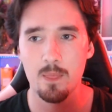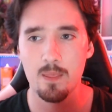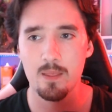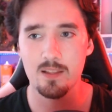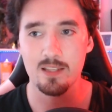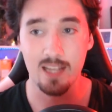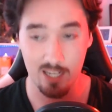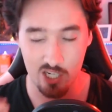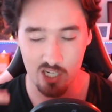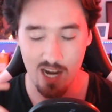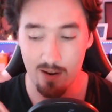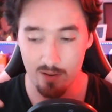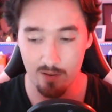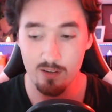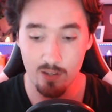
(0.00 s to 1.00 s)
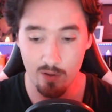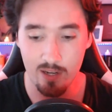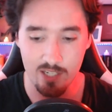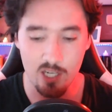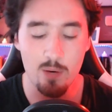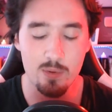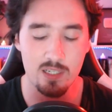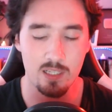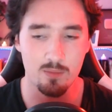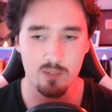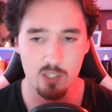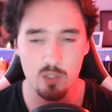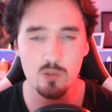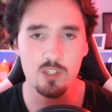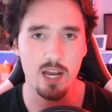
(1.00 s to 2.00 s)
Like, you're interpreting them
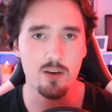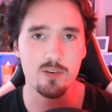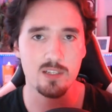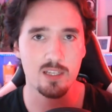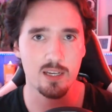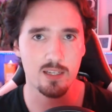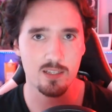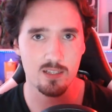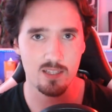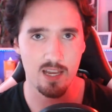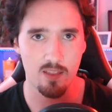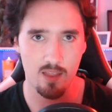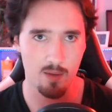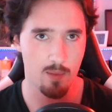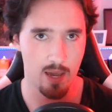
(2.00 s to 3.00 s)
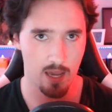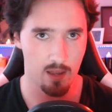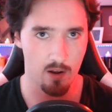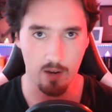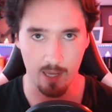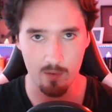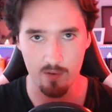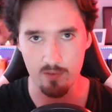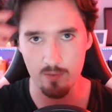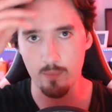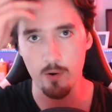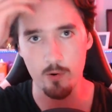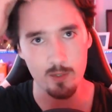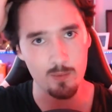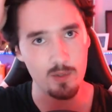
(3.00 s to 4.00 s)
too generously to say that they're making an argument for
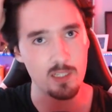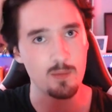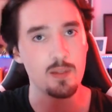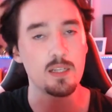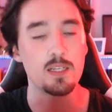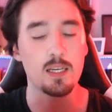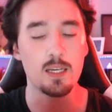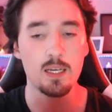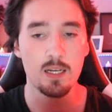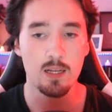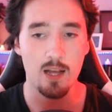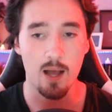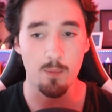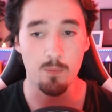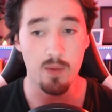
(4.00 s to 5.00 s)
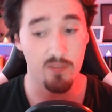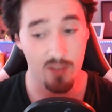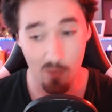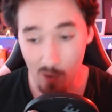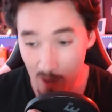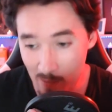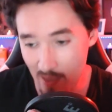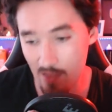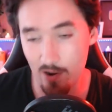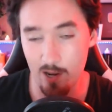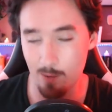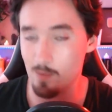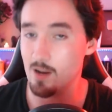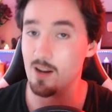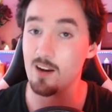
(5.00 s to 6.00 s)
moral responsibility. And if they want to make that
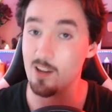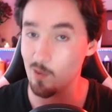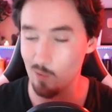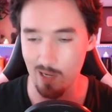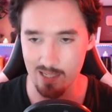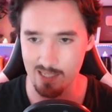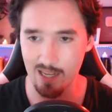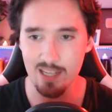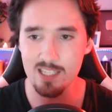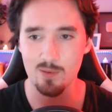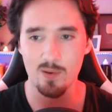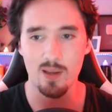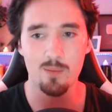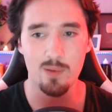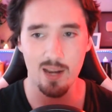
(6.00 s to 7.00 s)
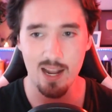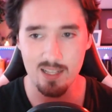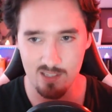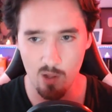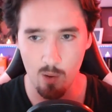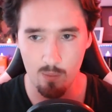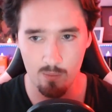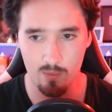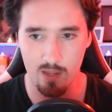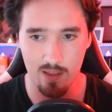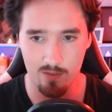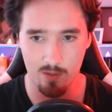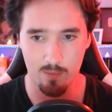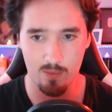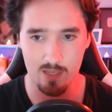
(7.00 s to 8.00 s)
argument, cool, let's get into it. But let's not
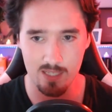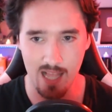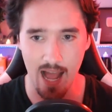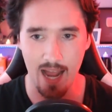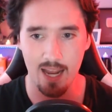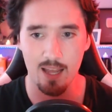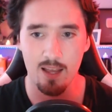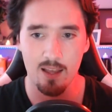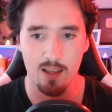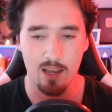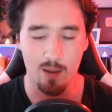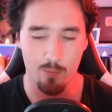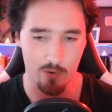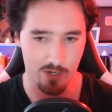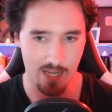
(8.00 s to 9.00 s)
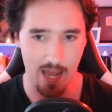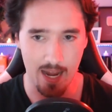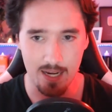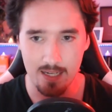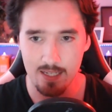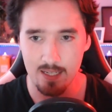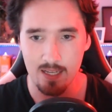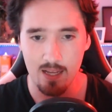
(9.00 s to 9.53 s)
give them the slack and pretend.